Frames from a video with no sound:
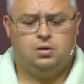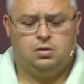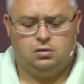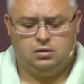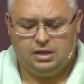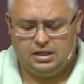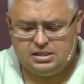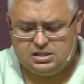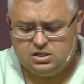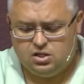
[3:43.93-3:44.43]

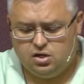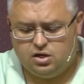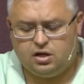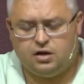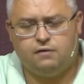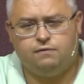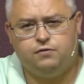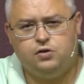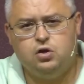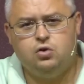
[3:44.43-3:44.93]
let's look at
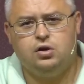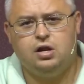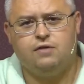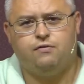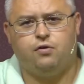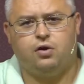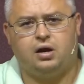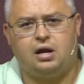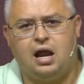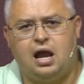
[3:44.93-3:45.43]
a few
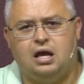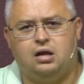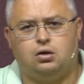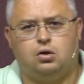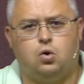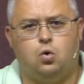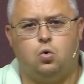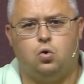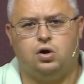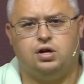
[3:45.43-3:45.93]
different
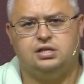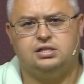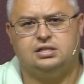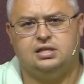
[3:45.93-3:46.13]
categories